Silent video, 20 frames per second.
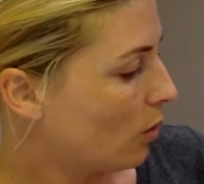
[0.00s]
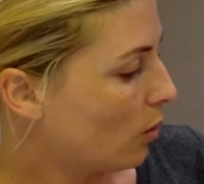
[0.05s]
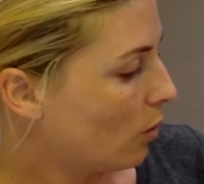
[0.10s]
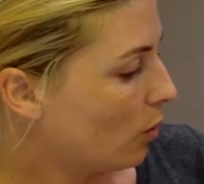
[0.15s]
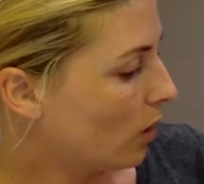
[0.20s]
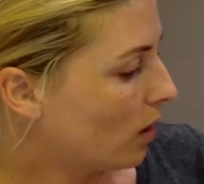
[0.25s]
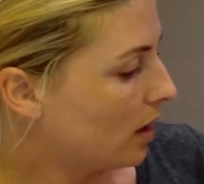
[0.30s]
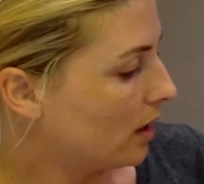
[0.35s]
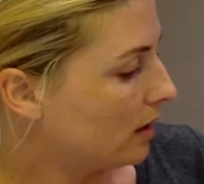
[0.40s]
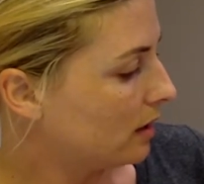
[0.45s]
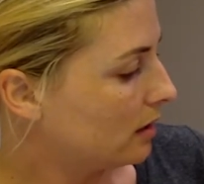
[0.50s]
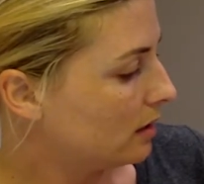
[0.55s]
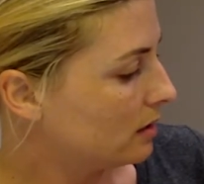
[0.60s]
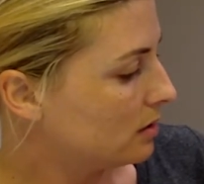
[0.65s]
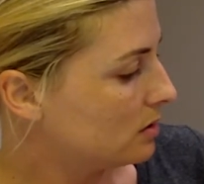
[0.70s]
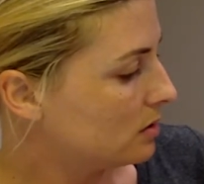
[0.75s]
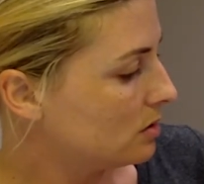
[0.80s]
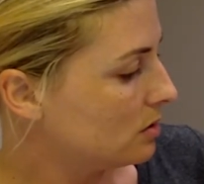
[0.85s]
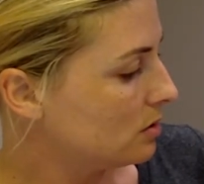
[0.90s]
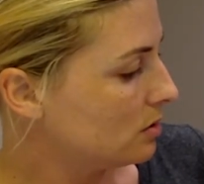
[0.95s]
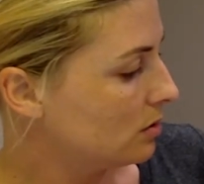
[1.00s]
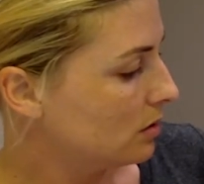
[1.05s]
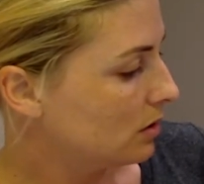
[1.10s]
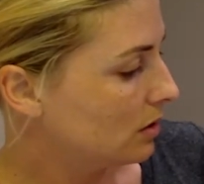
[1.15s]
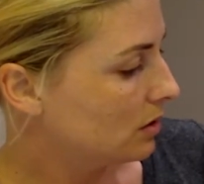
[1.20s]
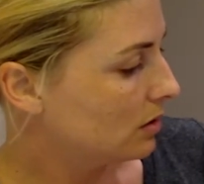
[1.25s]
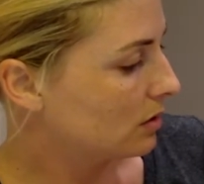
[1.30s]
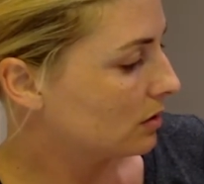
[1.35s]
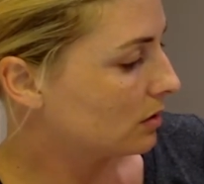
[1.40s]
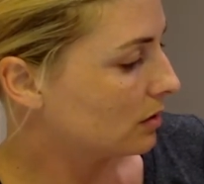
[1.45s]
1, 2,
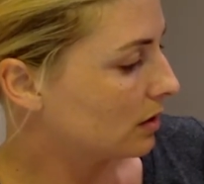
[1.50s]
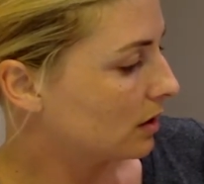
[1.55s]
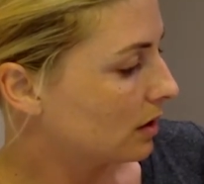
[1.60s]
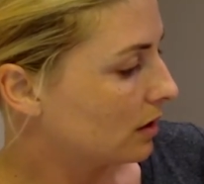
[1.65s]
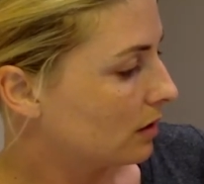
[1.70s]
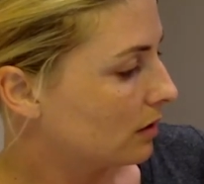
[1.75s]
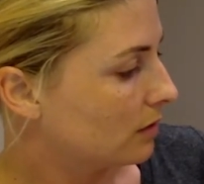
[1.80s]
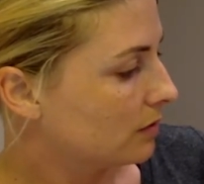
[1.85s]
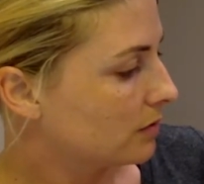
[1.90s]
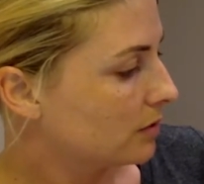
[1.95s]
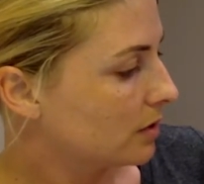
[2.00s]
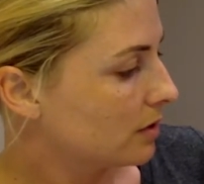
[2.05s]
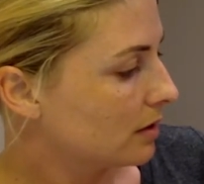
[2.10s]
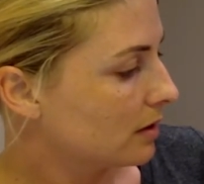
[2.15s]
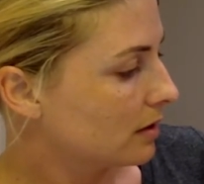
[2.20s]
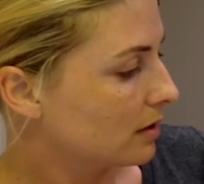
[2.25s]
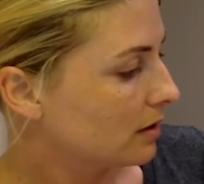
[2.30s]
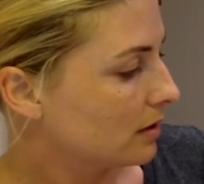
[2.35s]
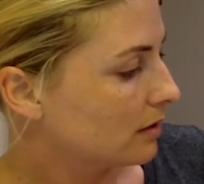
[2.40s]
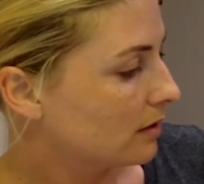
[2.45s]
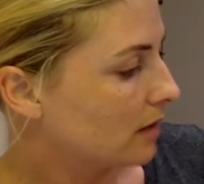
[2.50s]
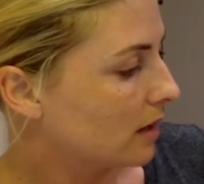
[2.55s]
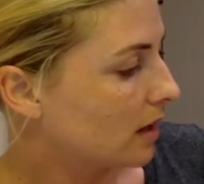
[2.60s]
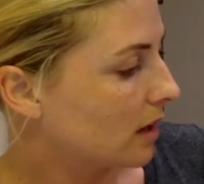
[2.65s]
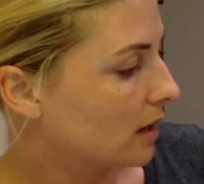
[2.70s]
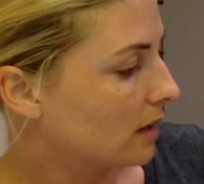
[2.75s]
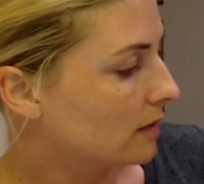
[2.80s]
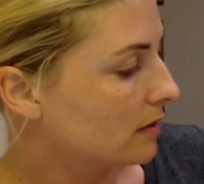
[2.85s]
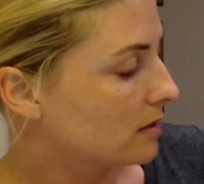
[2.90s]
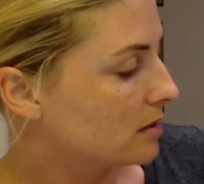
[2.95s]
3, 4, 5,
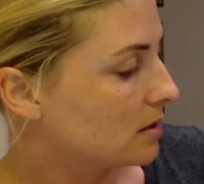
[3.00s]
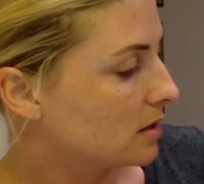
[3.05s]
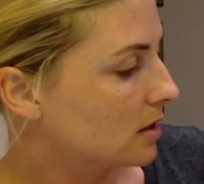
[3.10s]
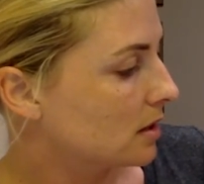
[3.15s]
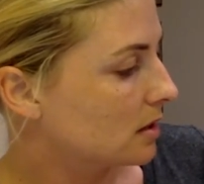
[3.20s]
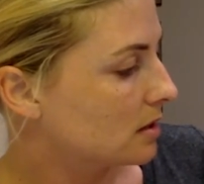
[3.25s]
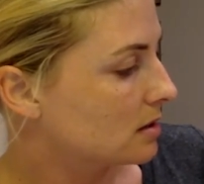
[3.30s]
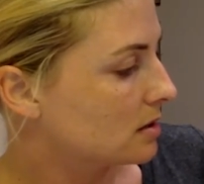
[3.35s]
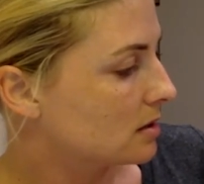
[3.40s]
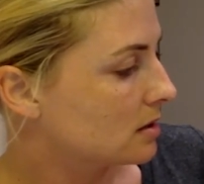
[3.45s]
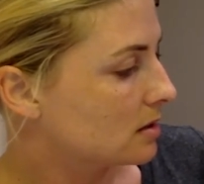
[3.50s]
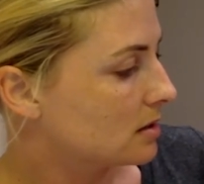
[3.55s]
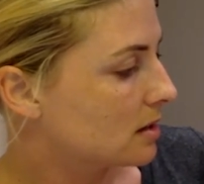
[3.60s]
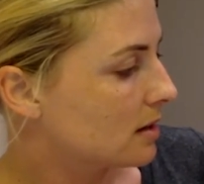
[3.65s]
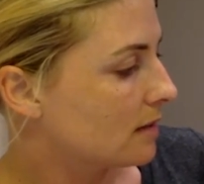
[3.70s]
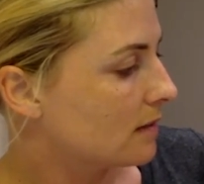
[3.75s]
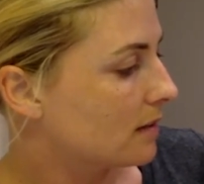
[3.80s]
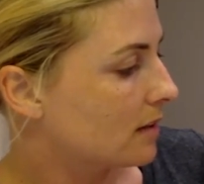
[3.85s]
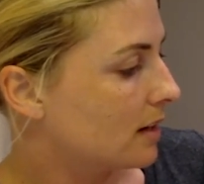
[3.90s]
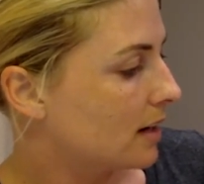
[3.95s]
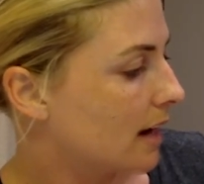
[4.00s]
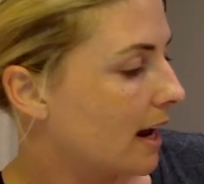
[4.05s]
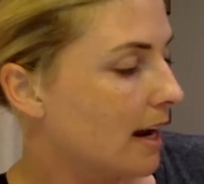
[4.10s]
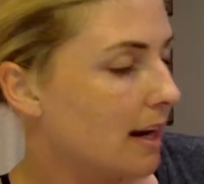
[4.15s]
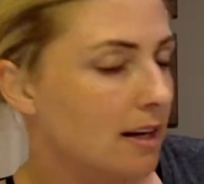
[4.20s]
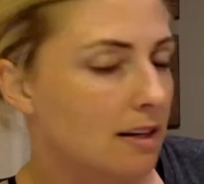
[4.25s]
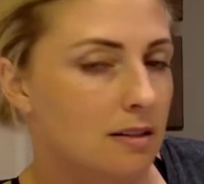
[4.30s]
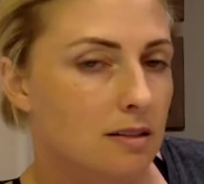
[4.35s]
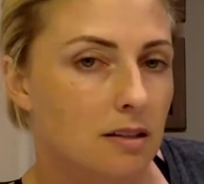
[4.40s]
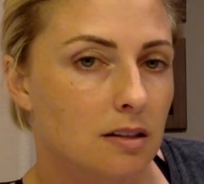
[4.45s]
6, 7,
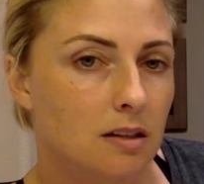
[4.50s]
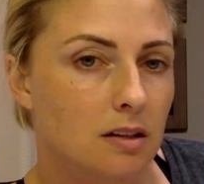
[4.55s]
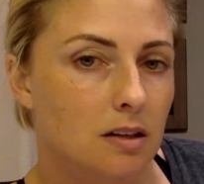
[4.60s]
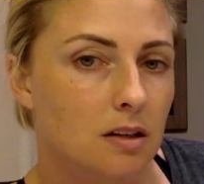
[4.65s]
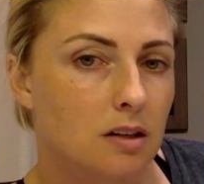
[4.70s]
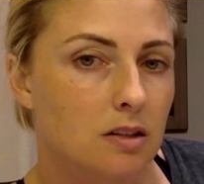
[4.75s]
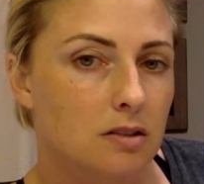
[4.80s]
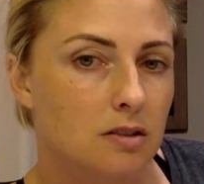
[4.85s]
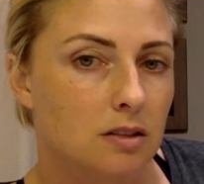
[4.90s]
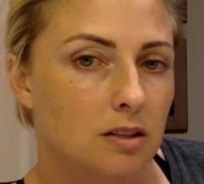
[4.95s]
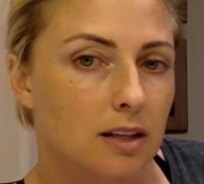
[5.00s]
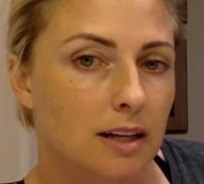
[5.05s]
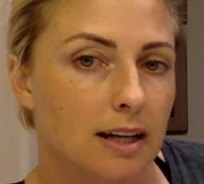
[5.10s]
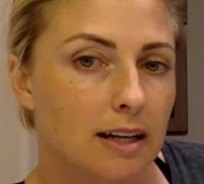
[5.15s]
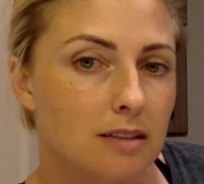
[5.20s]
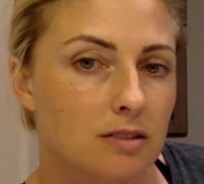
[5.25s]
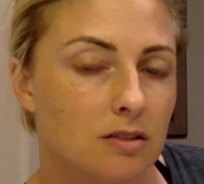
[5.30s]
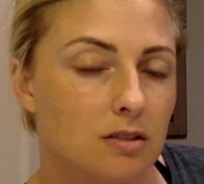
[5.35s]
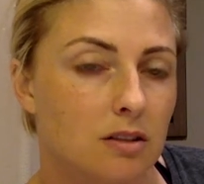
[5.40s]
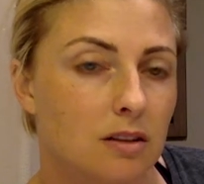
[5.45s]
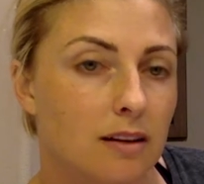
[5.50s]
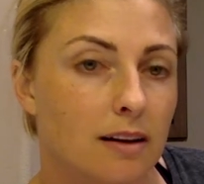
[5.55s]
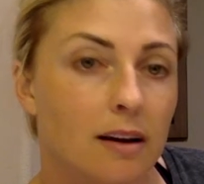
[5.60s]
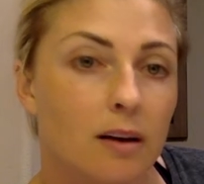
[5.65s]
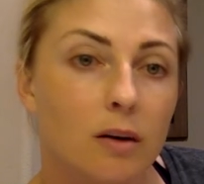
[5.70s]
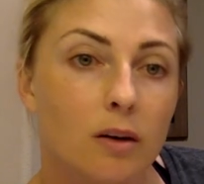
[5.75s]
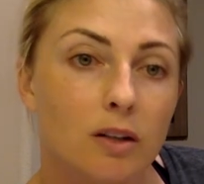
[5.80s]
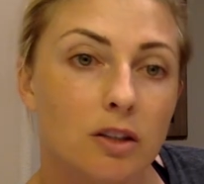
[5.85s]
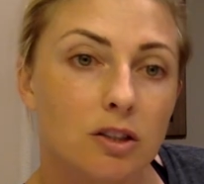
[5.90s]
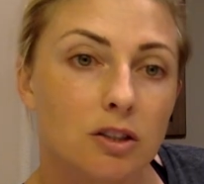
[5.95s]
8. So the answer to that
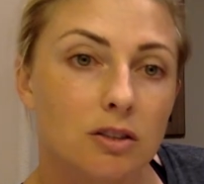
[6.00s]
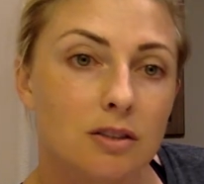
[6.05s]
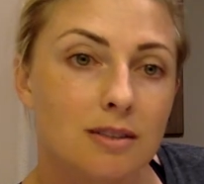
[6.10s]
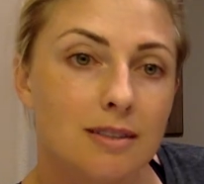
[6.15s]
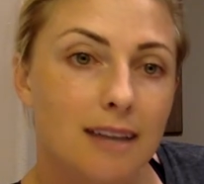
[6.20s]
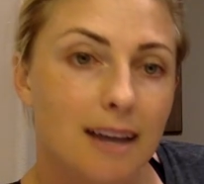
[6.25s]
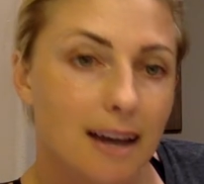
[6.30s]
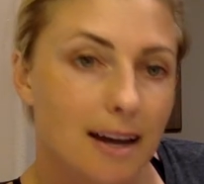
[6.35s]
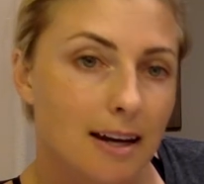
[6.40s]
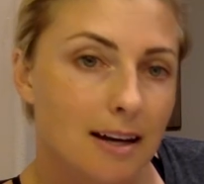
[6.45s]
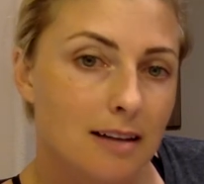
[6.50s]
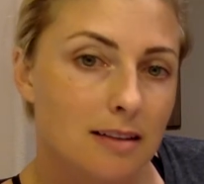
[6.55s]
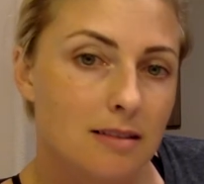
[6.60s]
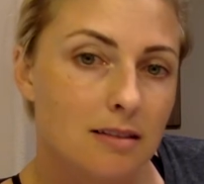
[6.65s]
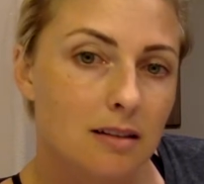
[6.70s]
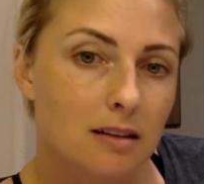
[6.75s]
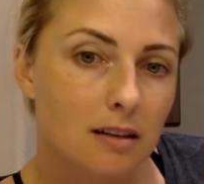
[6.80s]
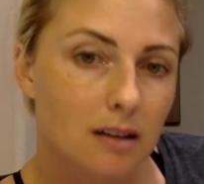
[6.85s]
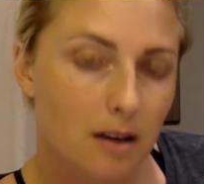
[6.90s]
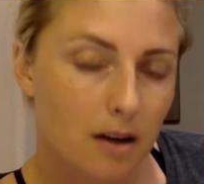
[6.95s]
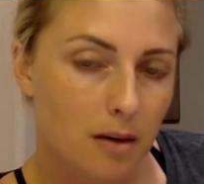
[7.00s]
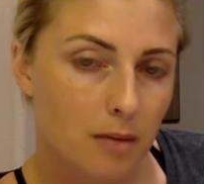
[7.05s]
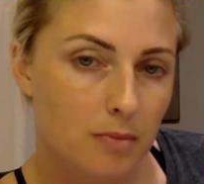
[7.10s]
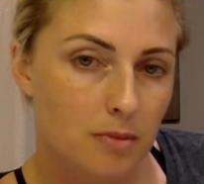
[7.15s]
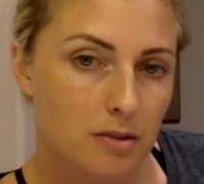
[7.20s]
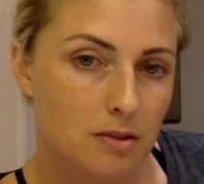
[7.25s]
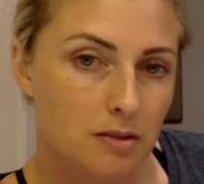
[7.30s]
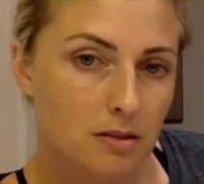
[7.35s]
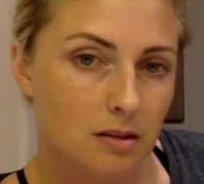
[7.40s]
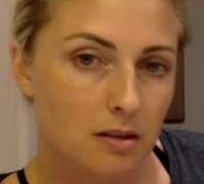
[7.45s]
question is 8
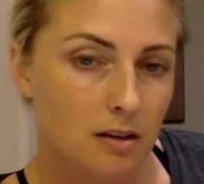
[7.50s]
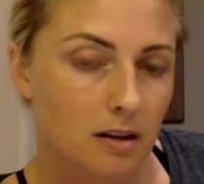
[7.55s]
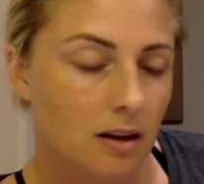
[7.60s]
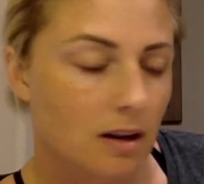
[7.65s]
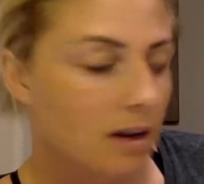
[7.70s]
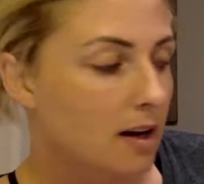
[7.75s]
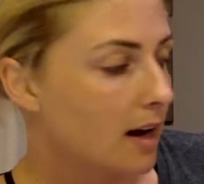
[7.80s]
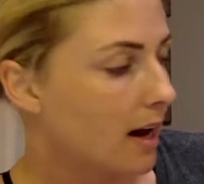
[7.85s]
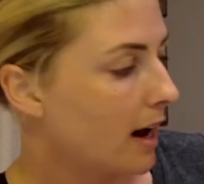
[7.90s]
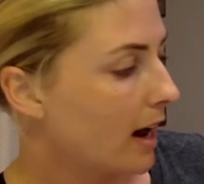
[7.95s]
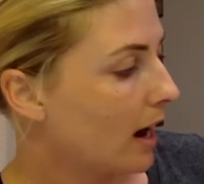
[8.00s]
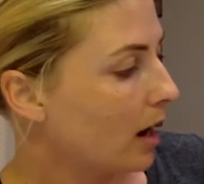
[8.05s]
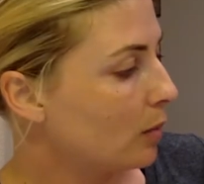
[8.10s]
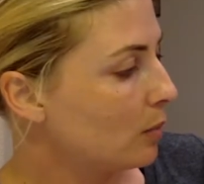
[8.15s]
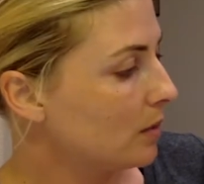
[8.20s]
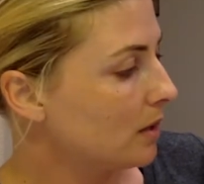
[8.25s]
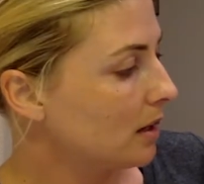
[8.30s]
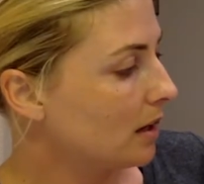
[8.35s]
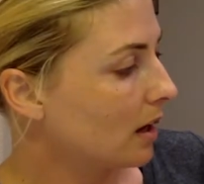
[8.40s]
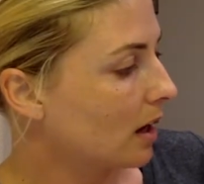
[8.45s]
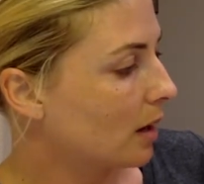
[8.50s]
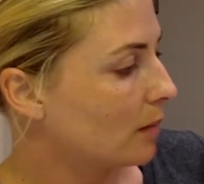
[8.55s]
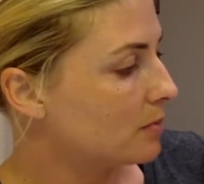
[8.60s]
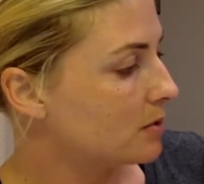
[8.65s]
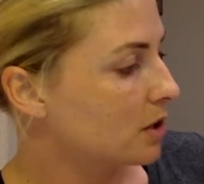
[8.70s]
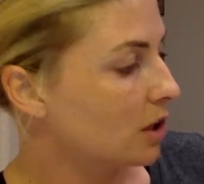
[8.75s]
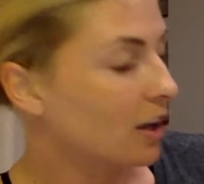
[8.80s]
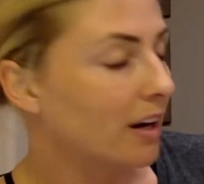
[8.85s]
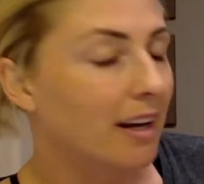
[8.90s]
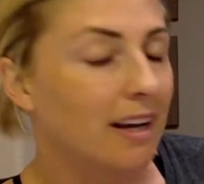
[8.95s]
cups. How many cups
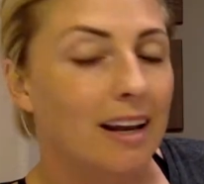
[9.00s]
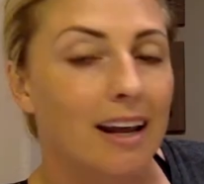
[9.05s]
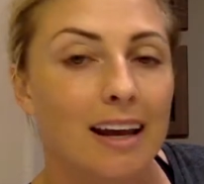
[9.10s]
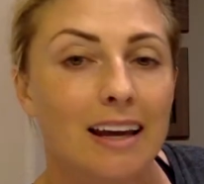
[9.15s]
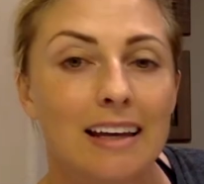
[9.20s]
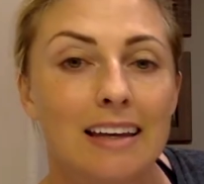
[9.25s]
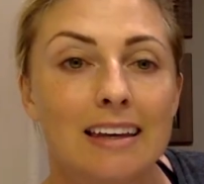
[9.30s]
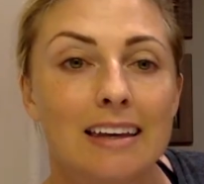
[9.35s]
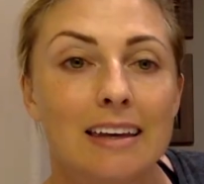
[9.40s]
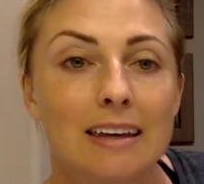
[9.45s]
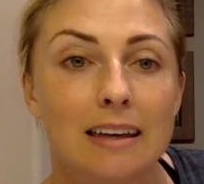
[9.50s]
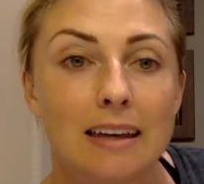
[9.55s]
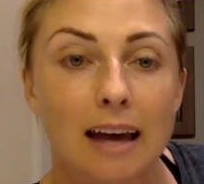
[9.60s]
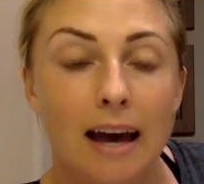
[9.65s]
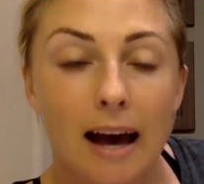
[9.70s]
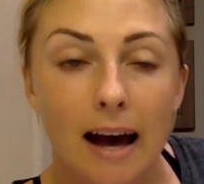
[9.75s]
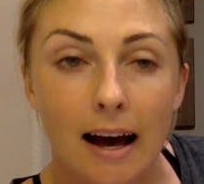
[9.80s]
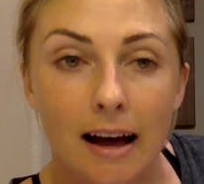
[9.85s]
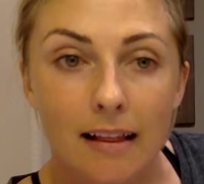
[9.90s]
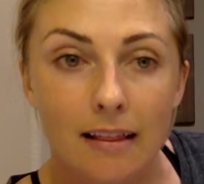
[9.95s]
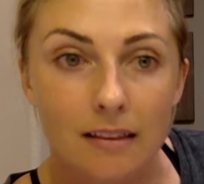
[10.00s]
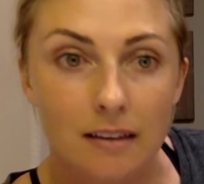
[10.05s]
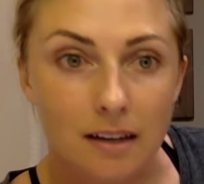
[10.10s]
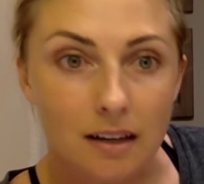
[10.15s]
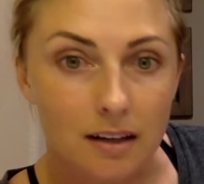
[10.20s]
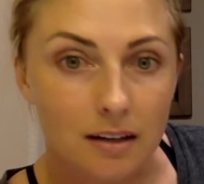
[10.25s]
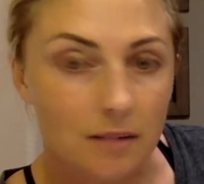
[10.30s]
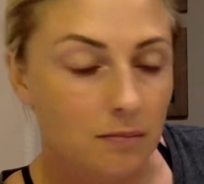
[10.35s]
are in a gallon?